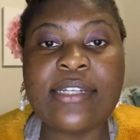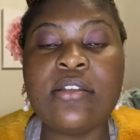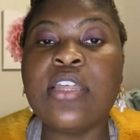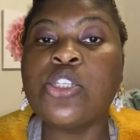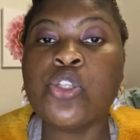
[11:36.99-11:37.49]

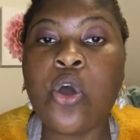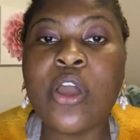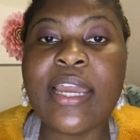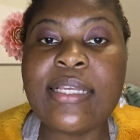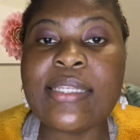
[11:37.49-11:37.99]
the
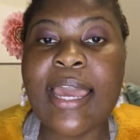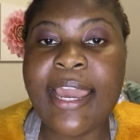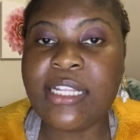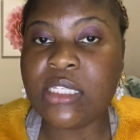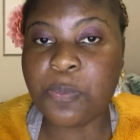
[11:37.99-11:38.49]
song is
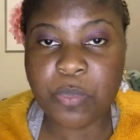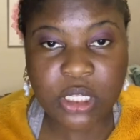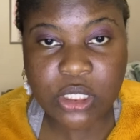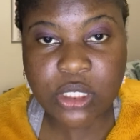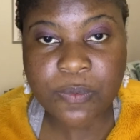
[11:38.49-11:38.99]
hate
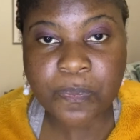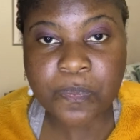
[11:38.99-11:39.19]
speech,